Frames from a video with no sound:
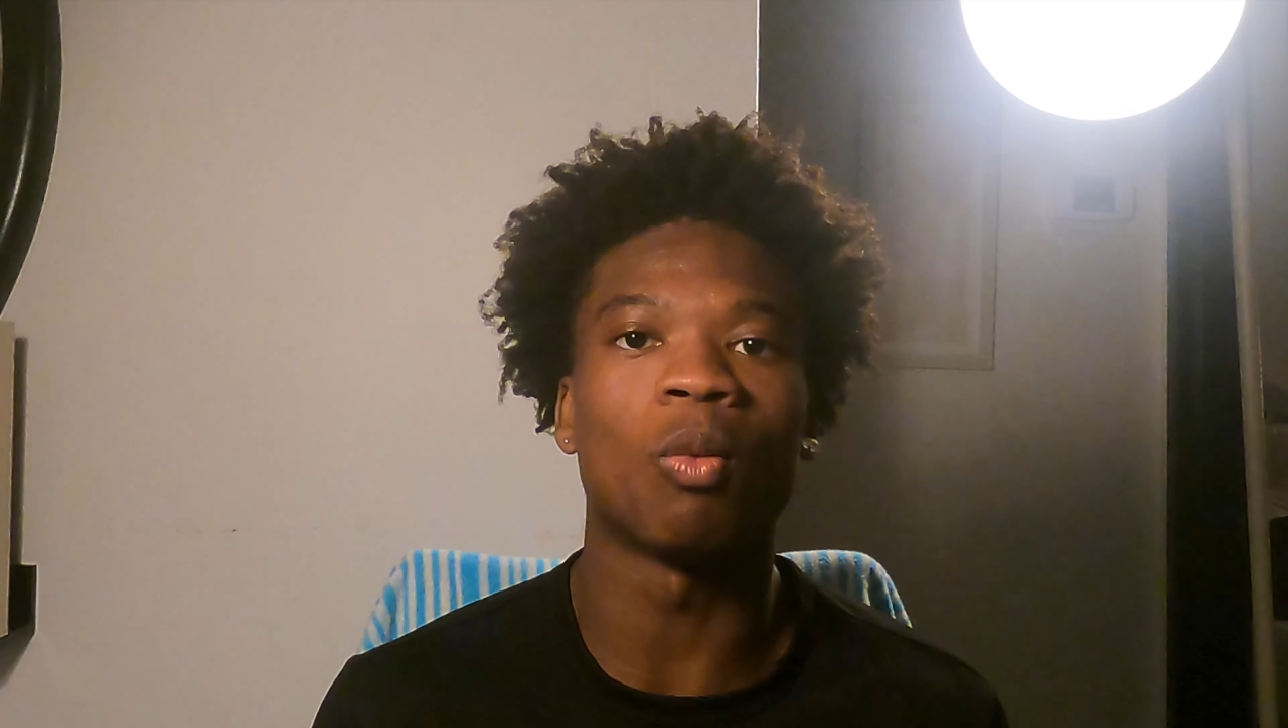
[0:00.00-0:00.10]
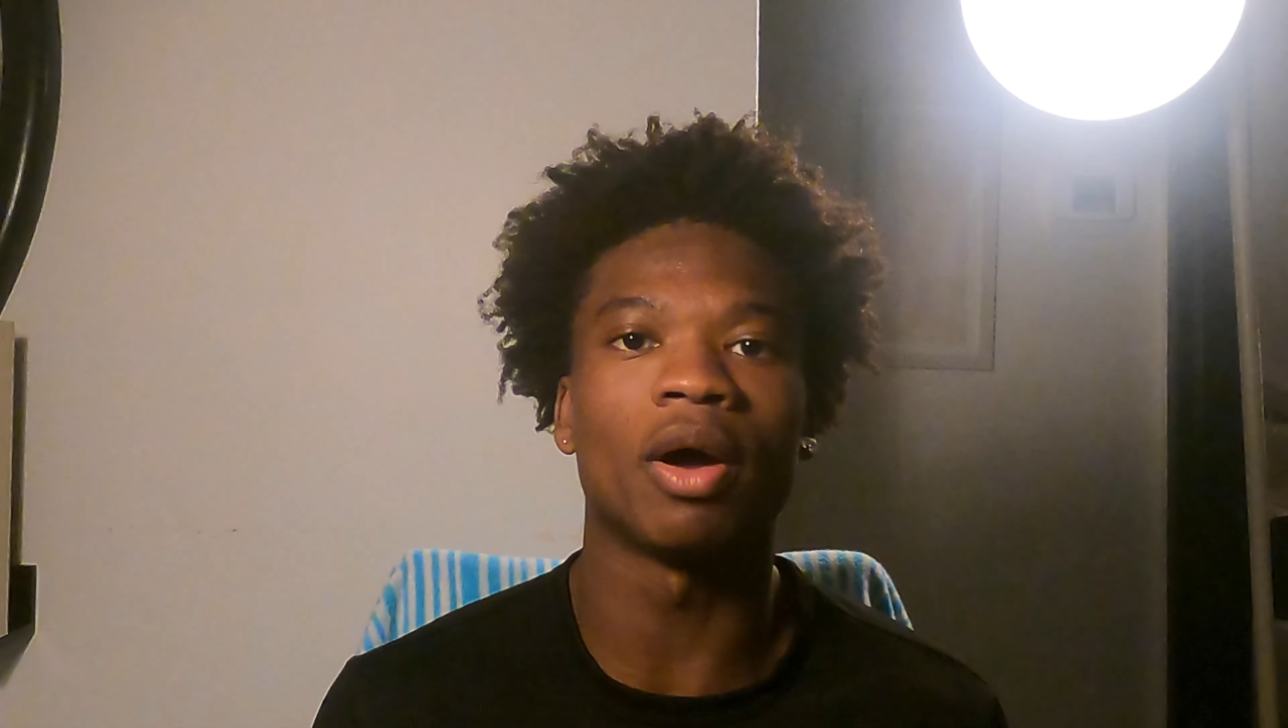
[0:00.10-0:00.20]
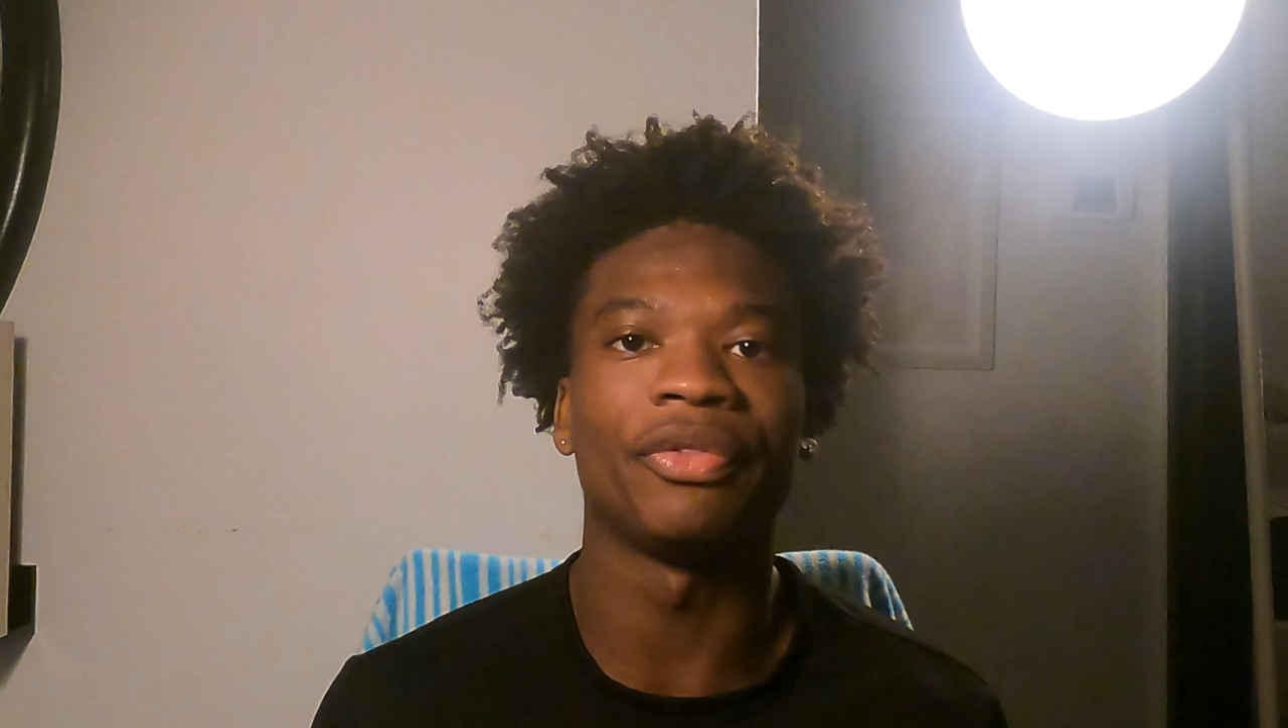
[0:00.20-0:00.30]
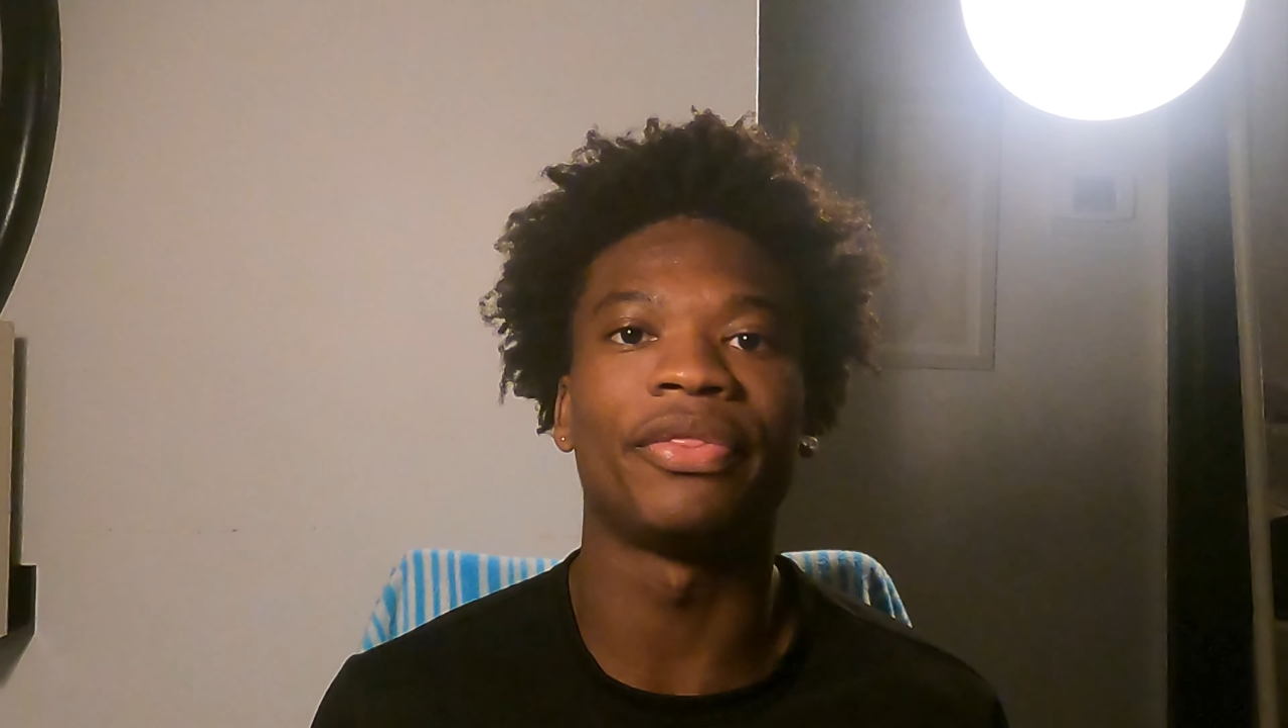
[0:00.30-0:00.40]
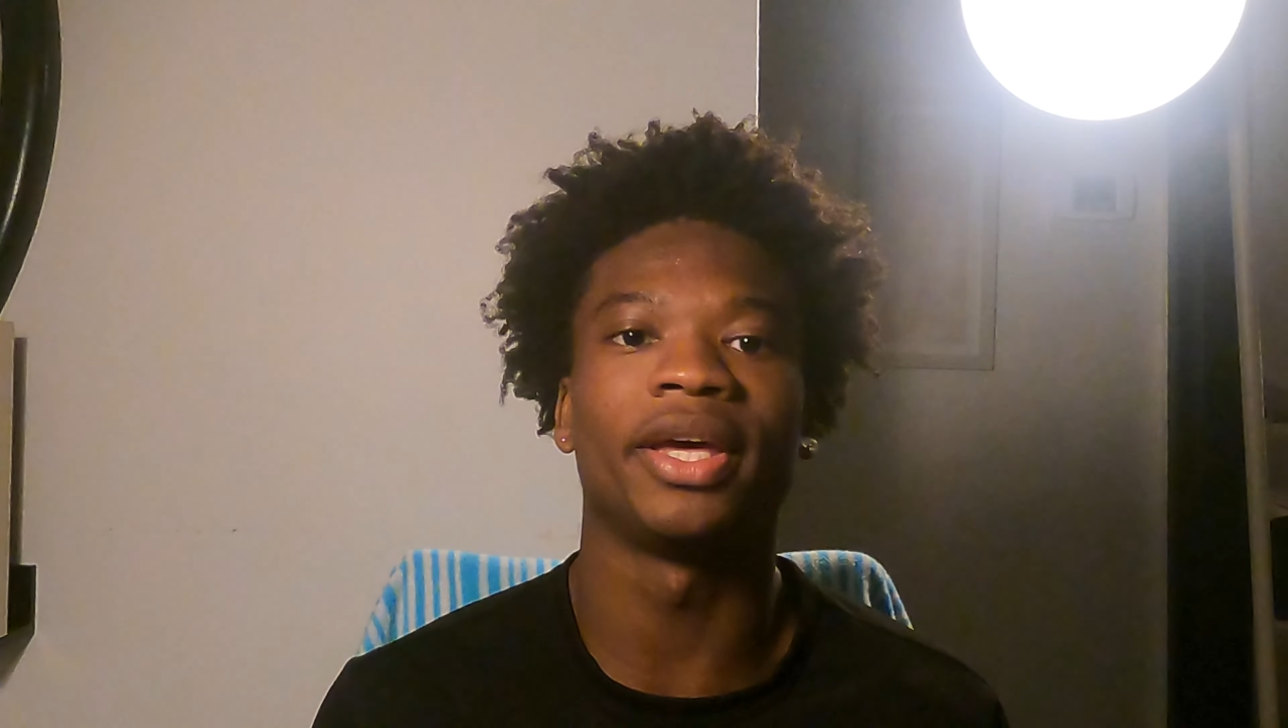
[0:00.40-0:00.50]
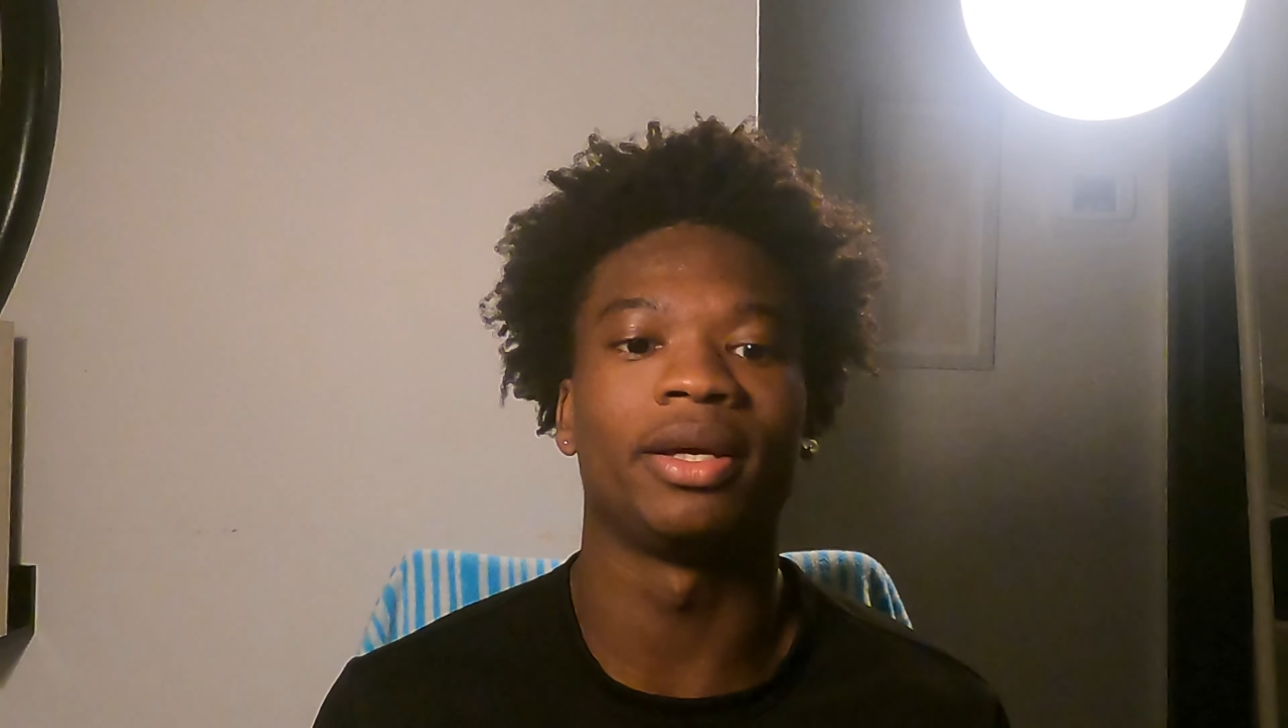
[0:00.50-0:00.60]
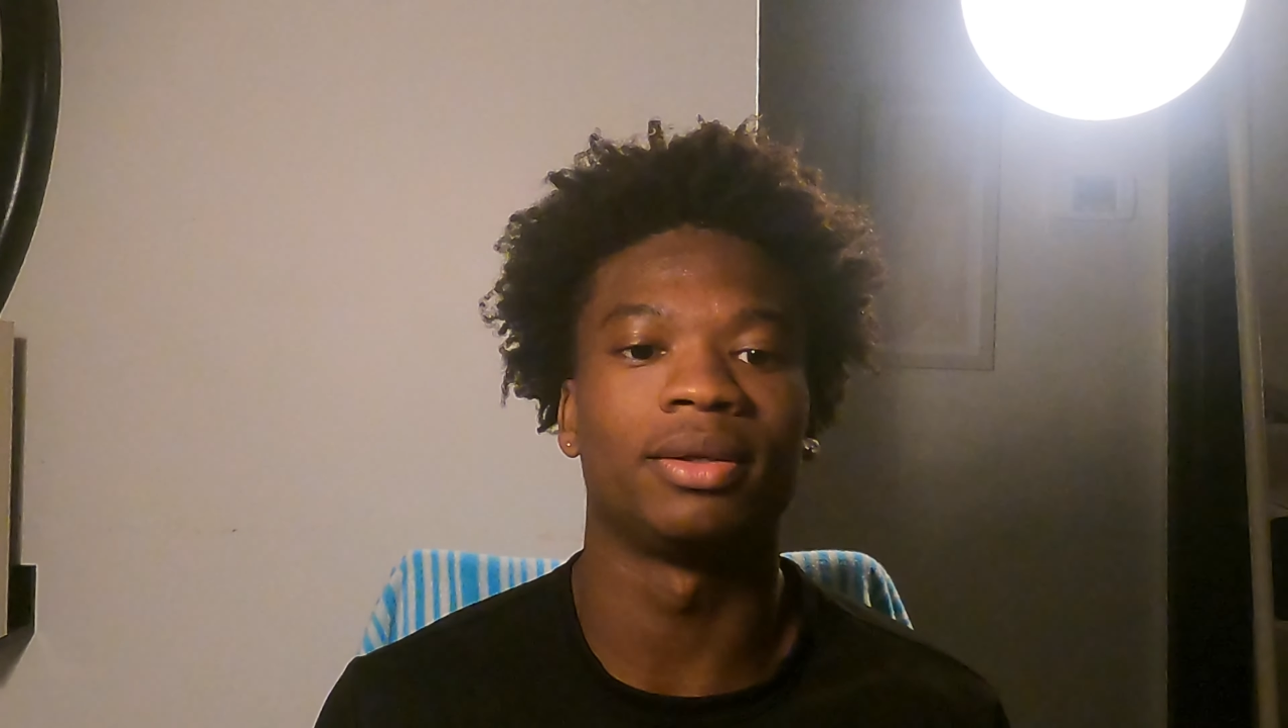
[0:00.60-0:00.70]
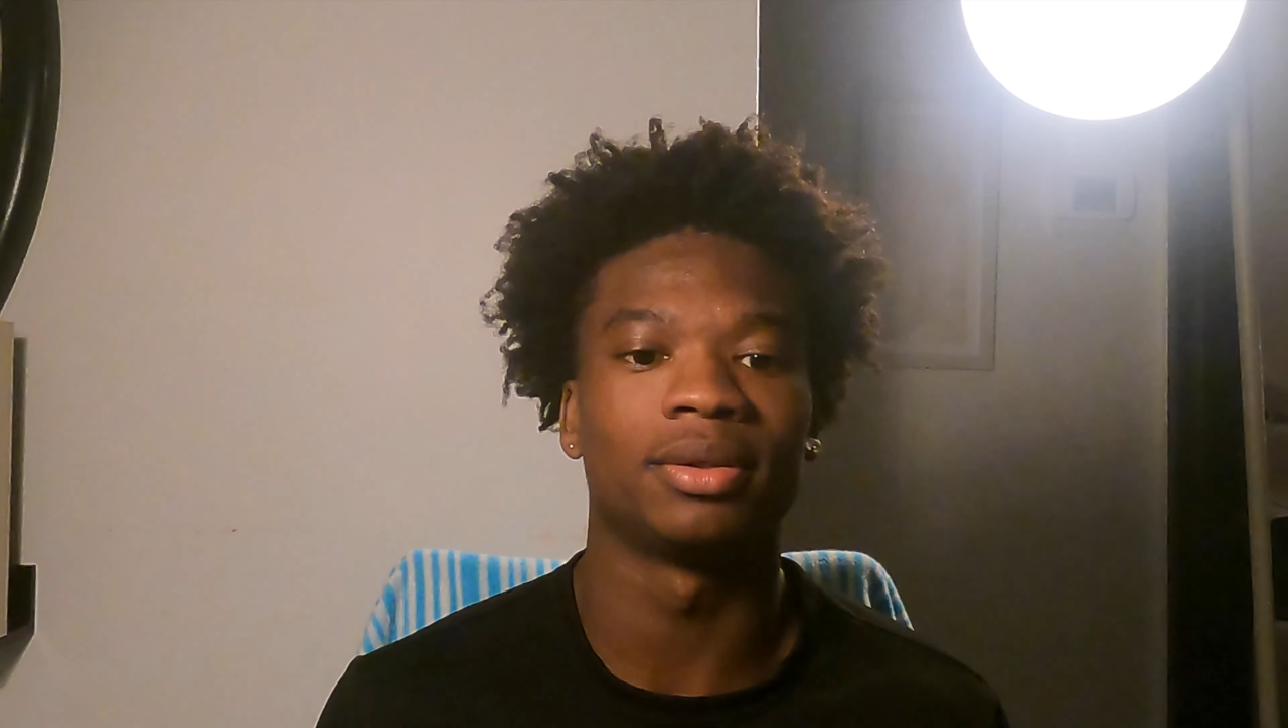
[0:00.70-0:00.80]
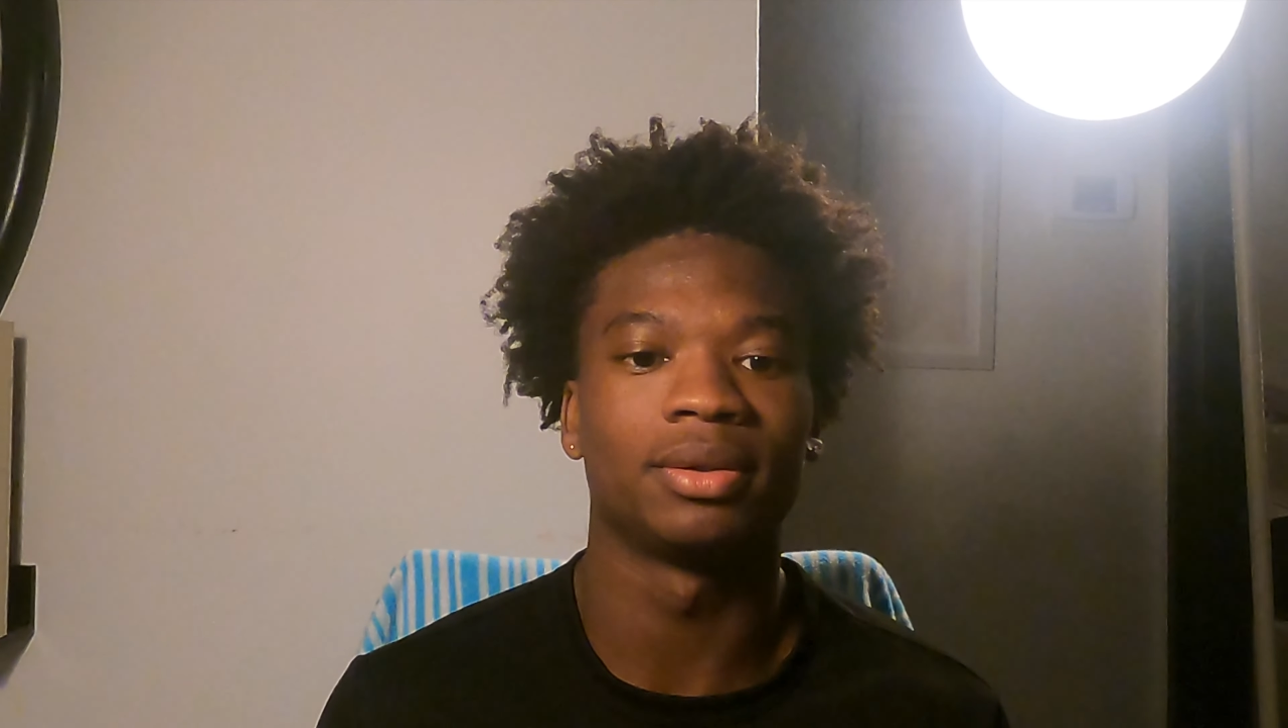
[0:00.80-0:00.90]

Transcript: one thing.